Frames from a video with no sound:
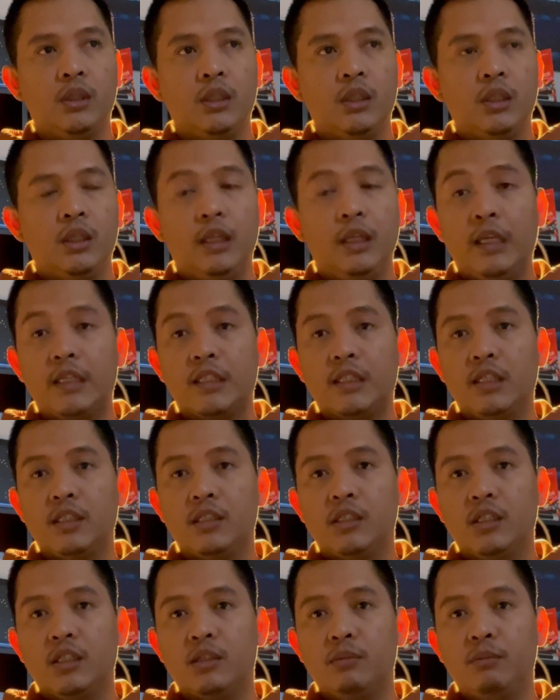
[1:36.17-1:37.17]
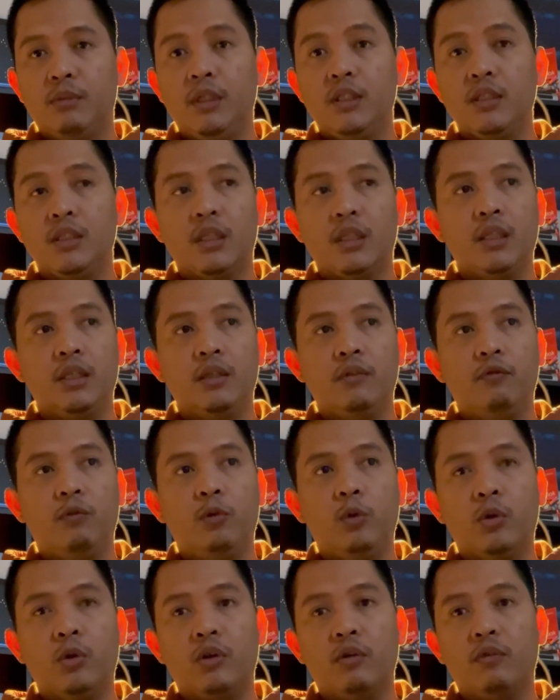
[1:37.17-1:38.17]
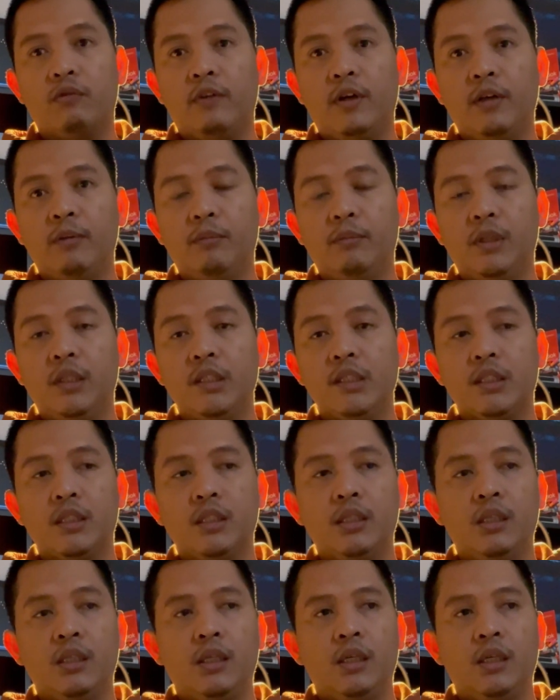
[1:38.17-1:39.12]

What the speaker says: less than 6 months, I think 4 or 5 months,